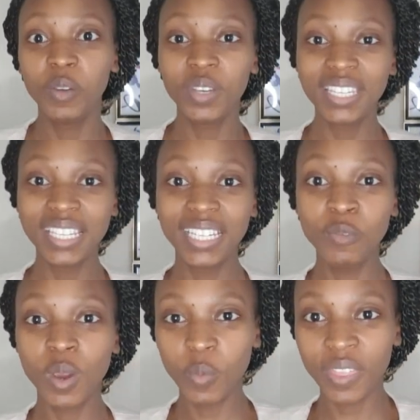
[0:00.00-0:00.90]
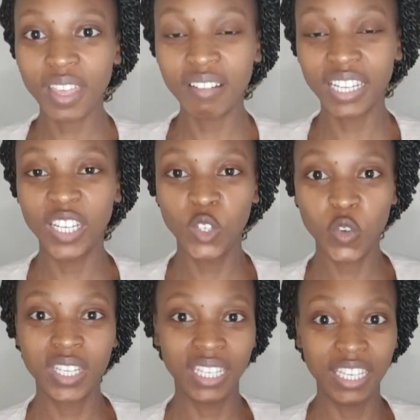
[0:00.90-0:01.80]
recently were without
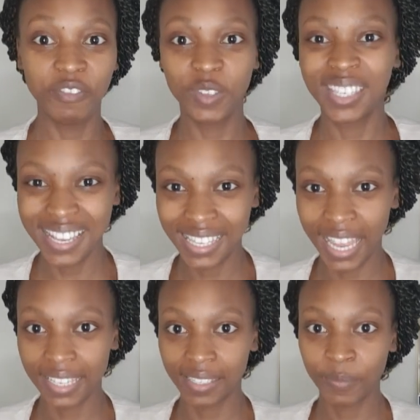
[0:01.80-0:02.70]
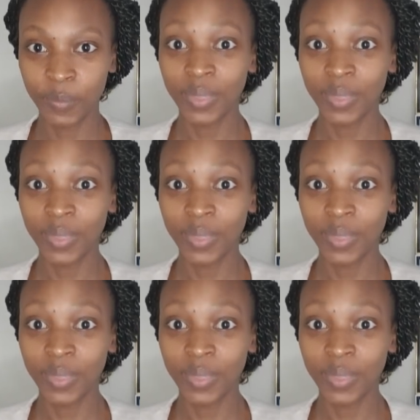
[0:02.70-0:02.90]
electricity for 6 days.